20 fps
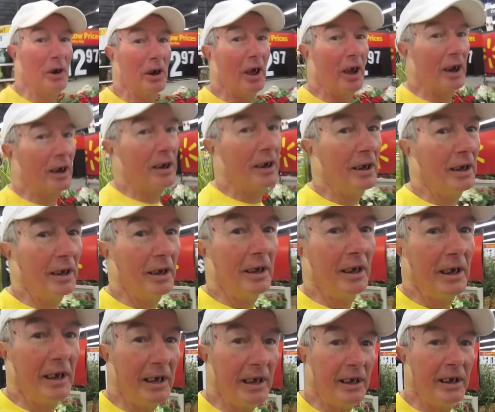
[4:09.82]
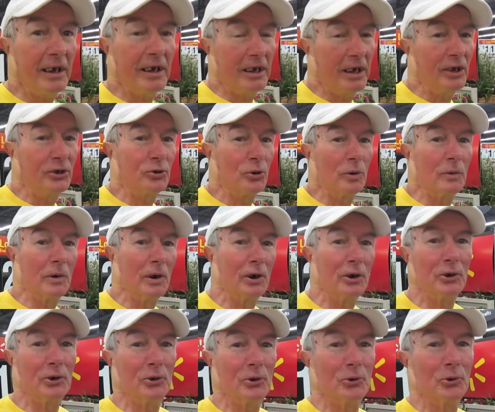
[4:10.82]
clock, and it, it's over
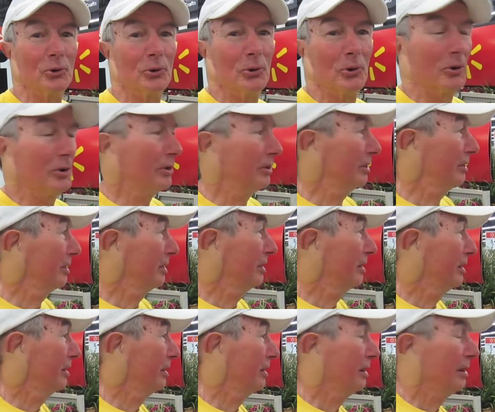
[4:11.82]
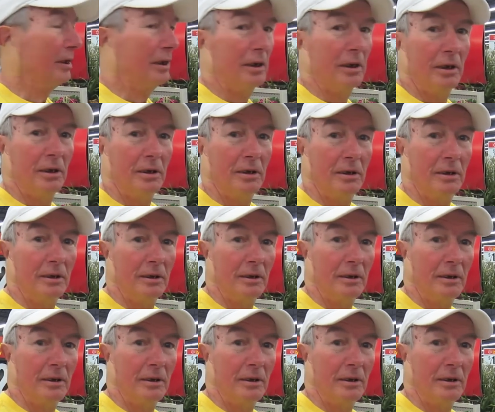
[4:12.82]
100 years old. Yeah, he just took a watch in to get